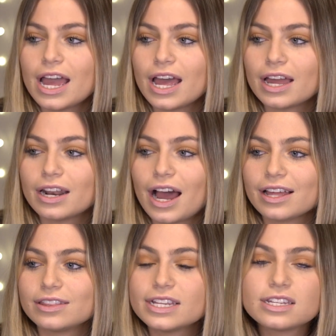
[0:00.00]
and
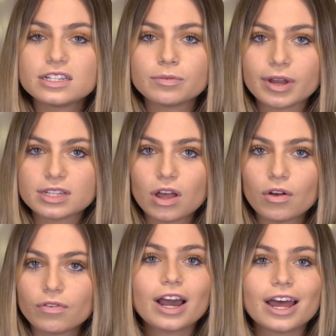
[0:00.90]
I listened to
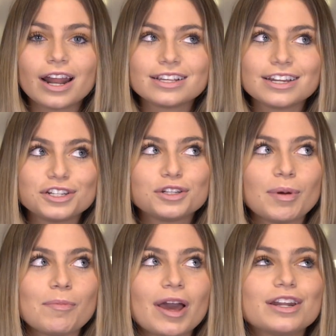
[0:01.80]
myself and I sent it to
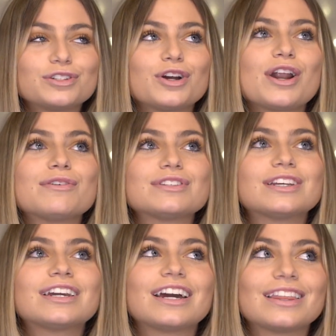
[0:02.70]
my manager and I was
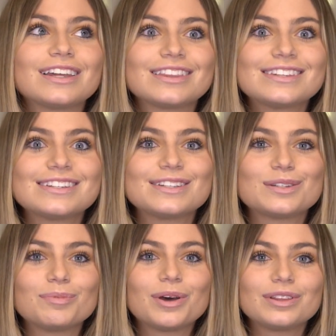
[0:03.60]
like, I think this
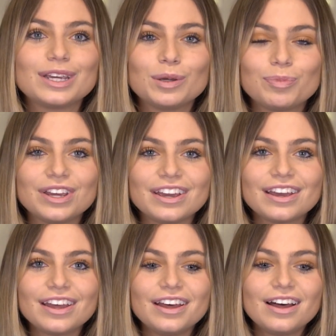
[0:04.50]
needs to be on the
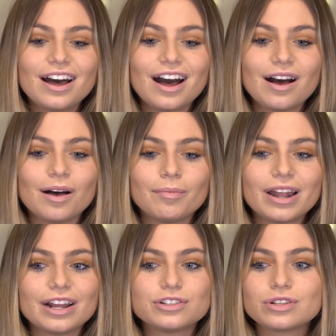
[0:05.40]
EP.
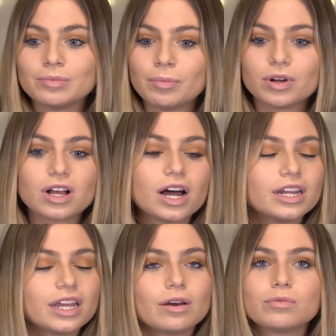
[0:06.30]
And I just remember
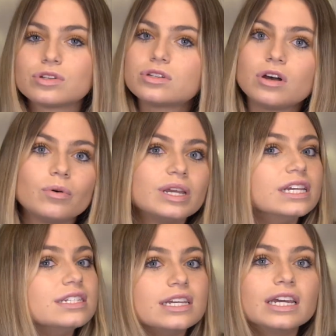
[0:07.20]
cutting it. It was so
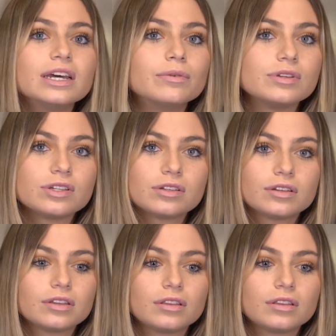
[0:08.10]
easy. It was